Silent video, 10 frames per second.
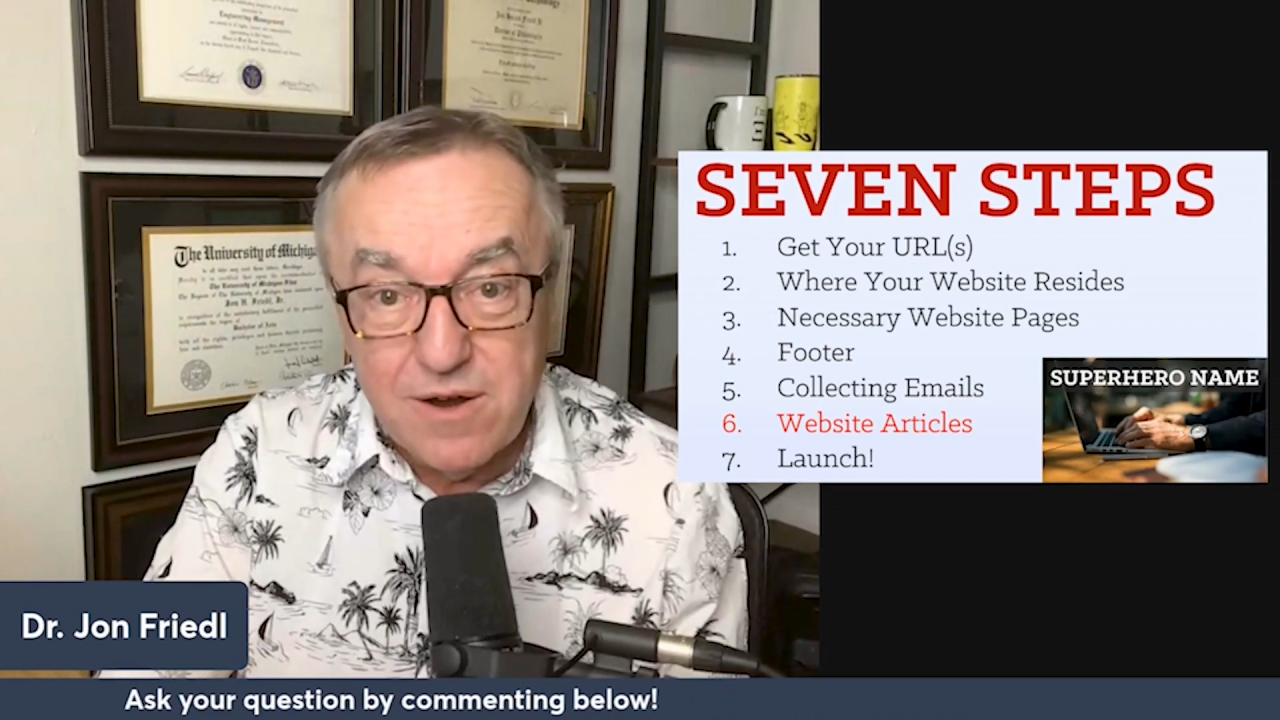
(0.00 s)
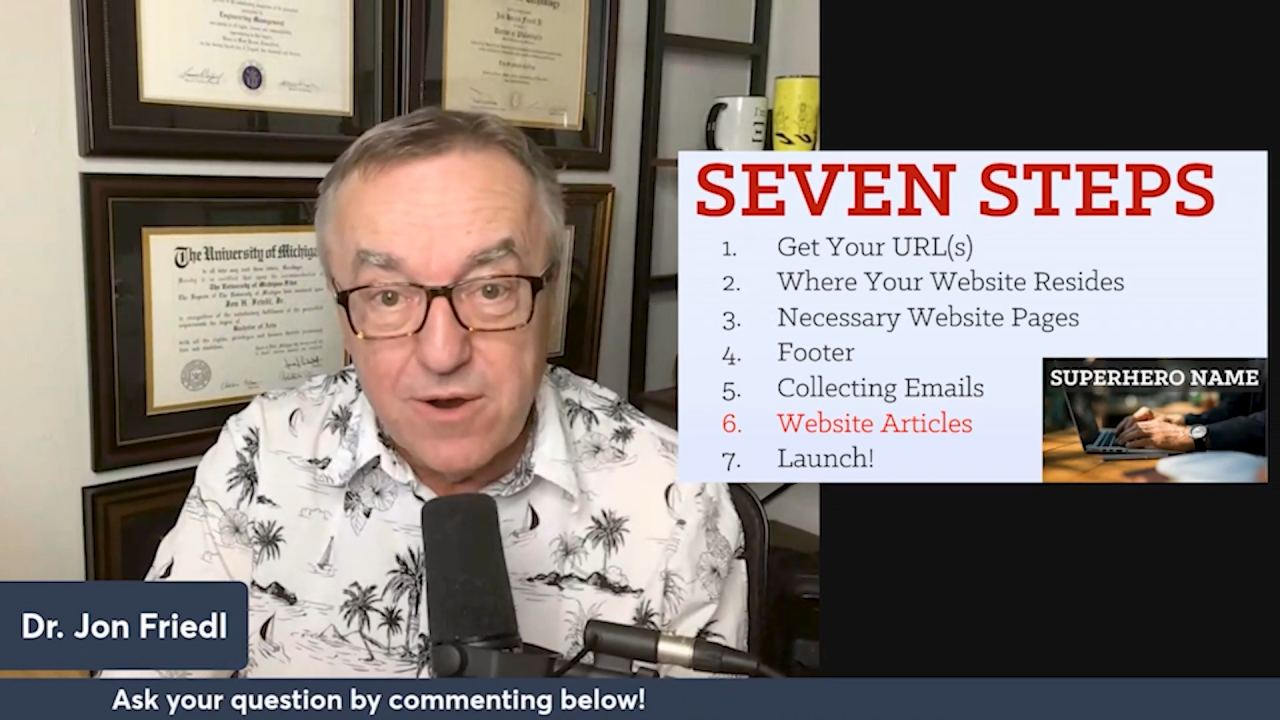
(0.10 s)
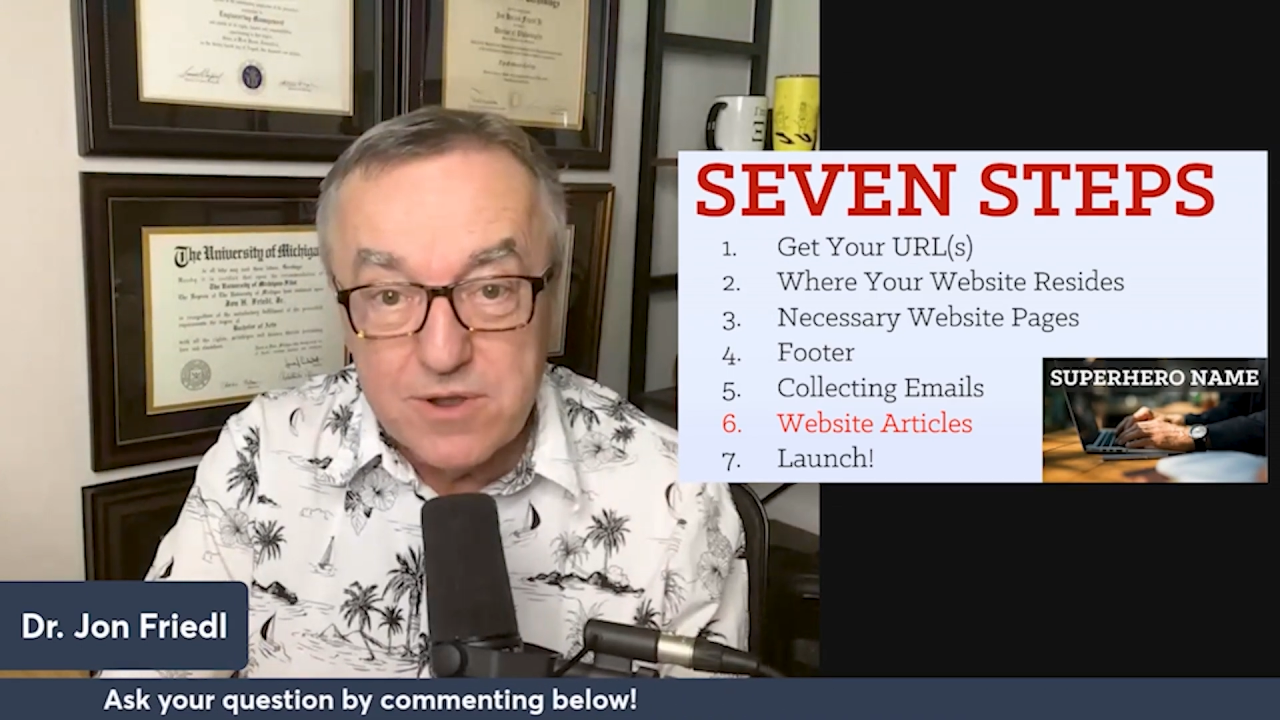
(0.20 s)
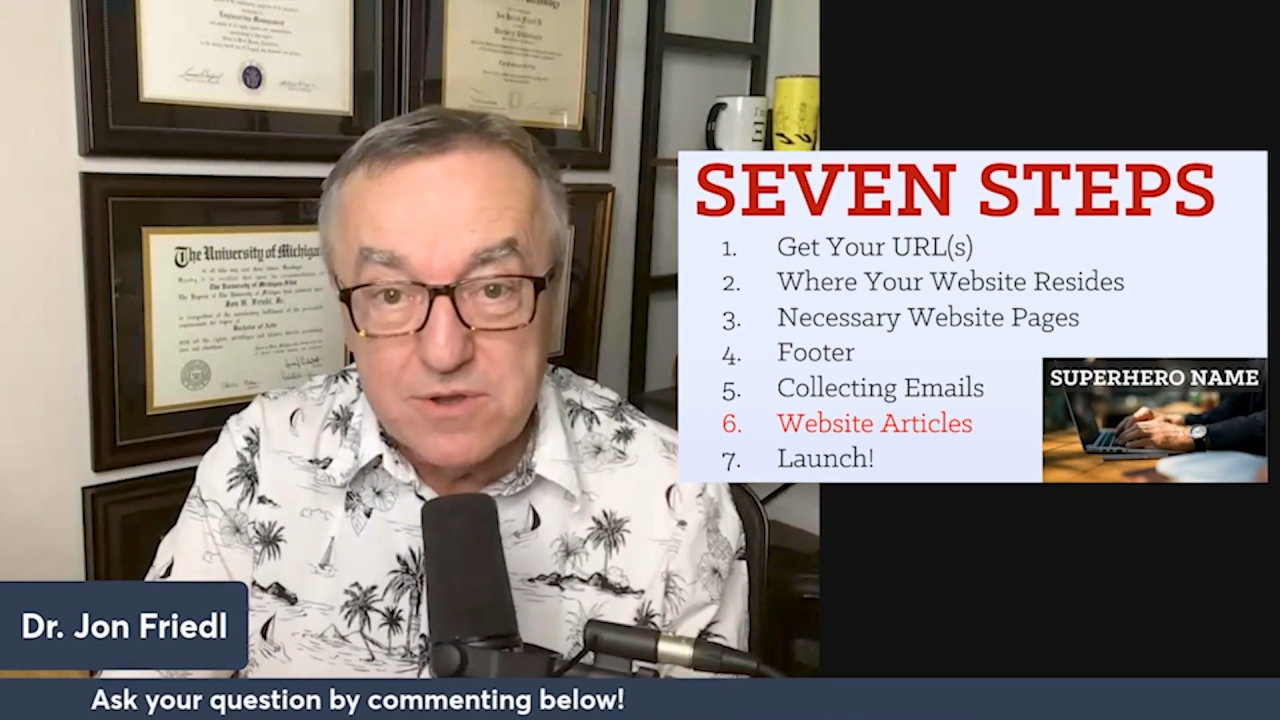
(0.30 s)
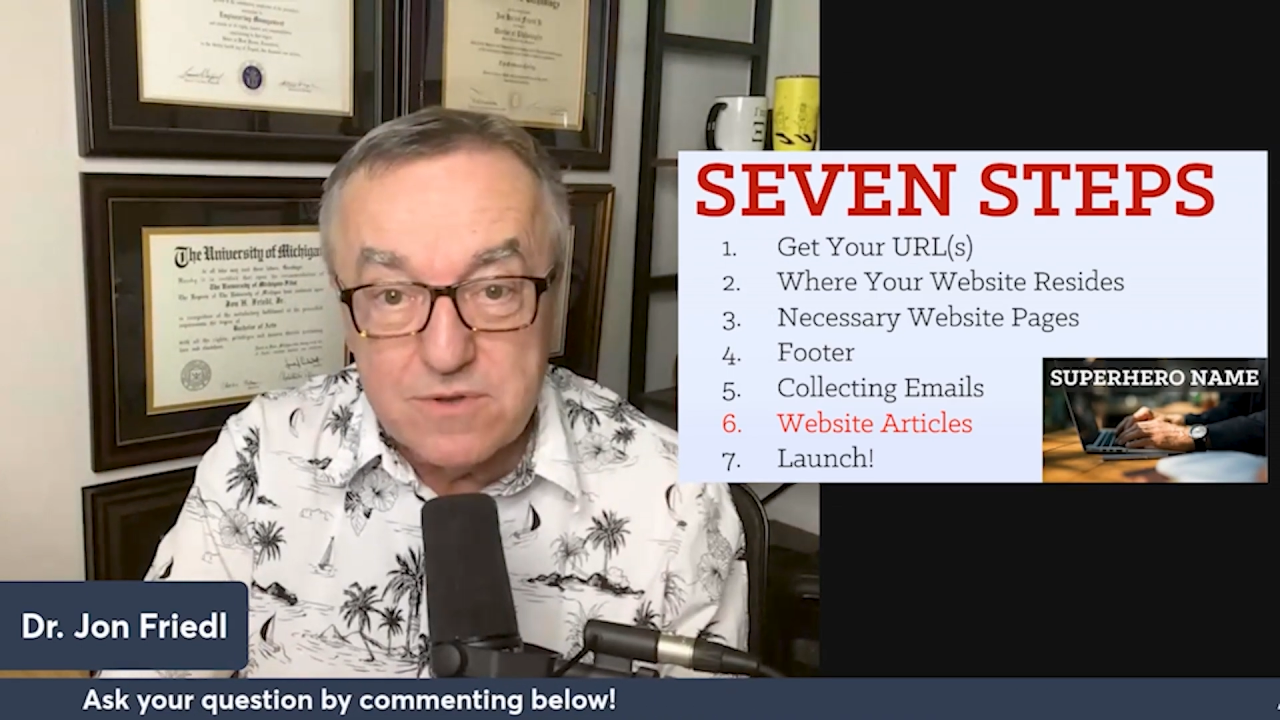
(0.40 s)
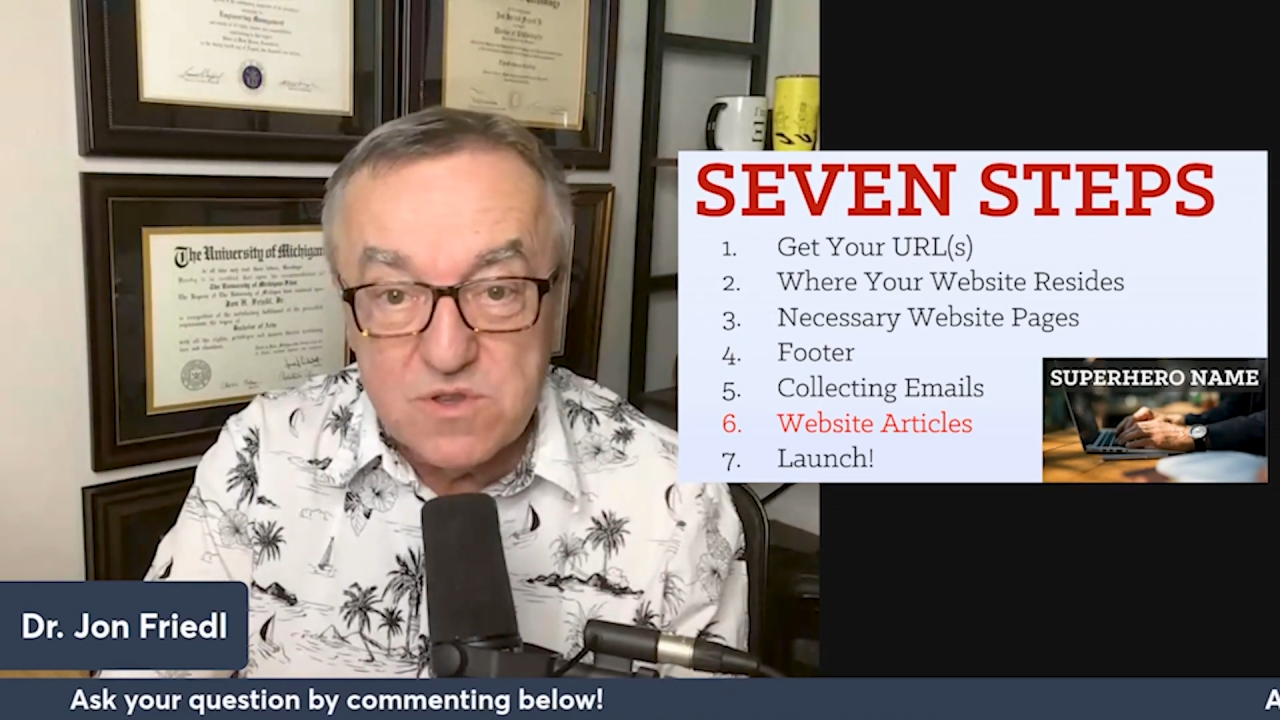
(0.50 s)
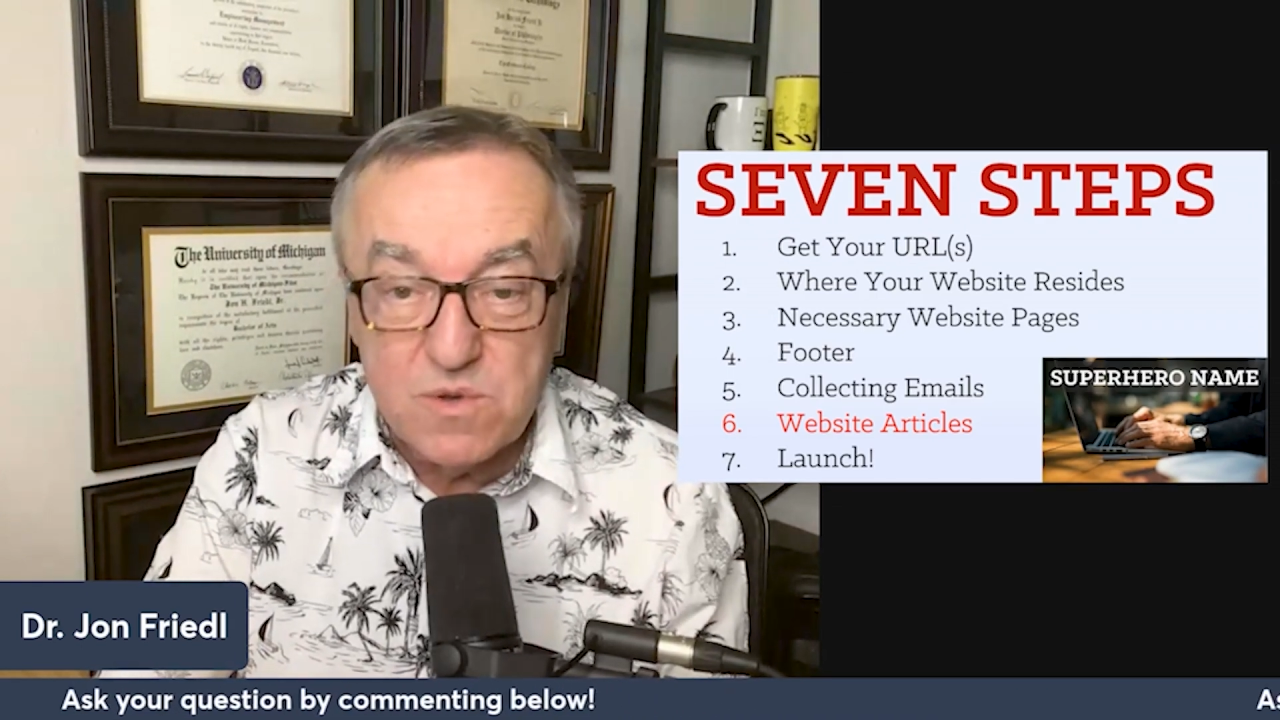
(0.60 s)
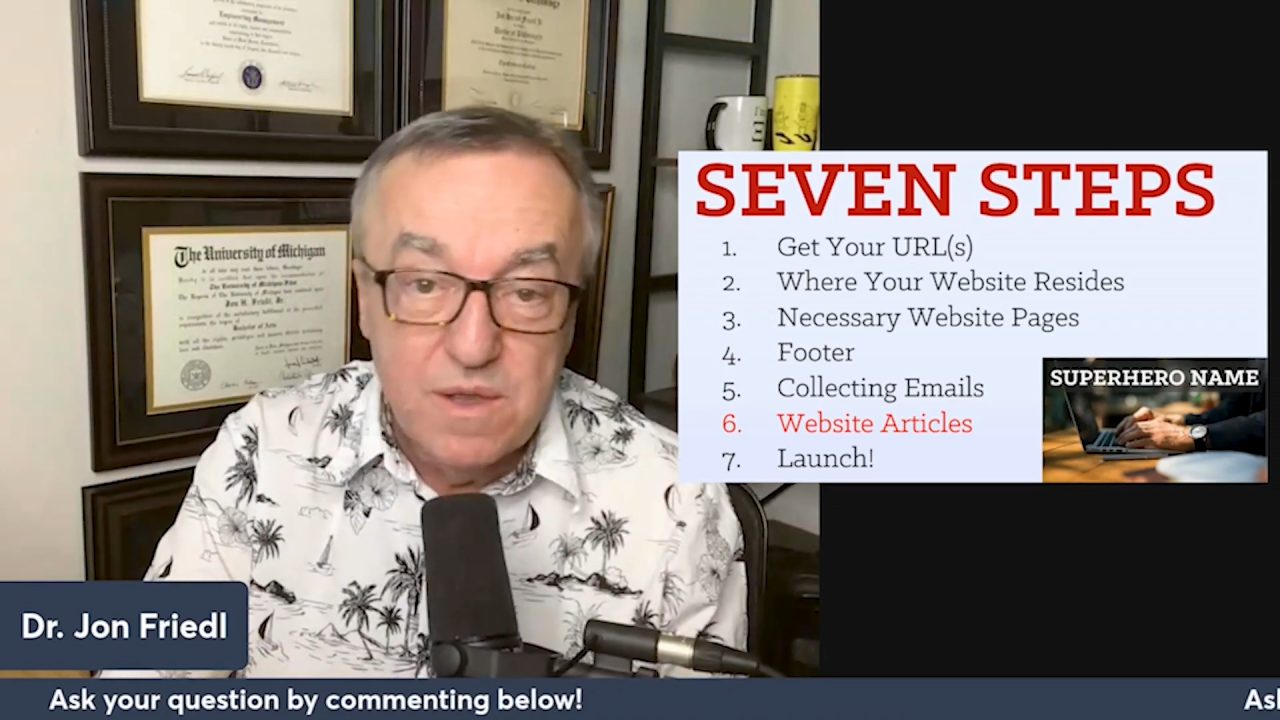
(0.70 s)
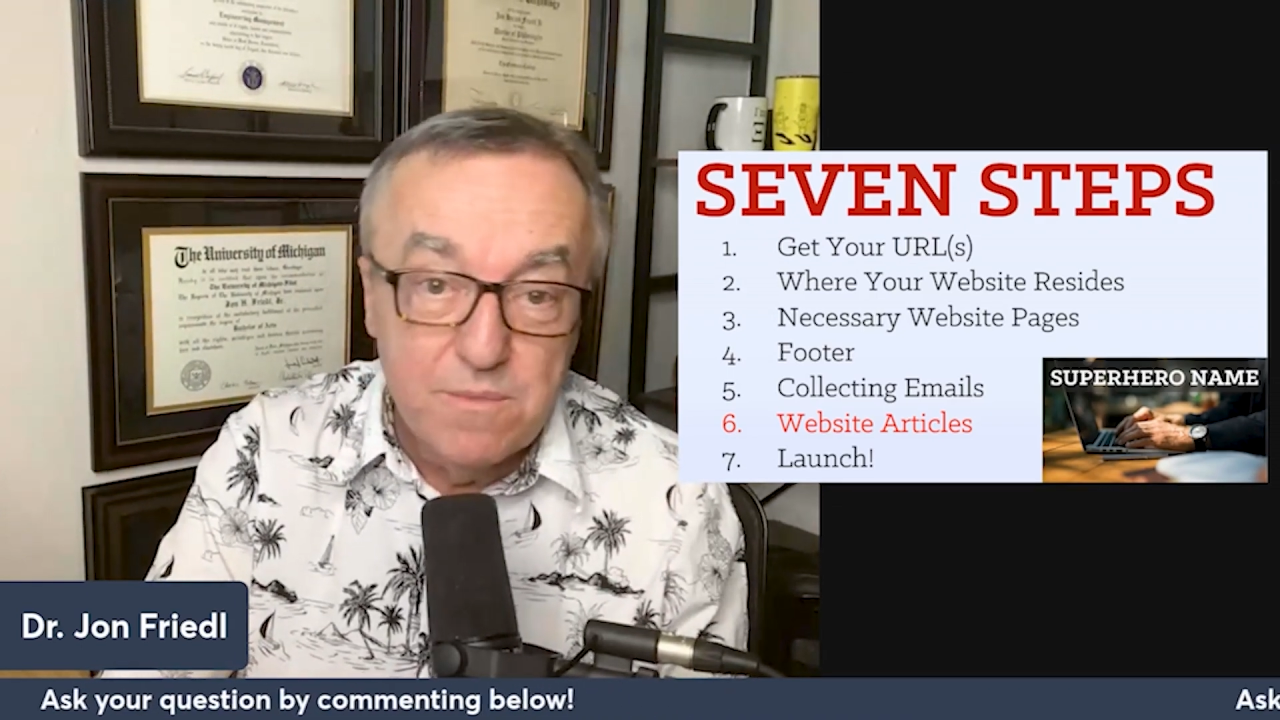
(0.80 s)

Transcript: articles,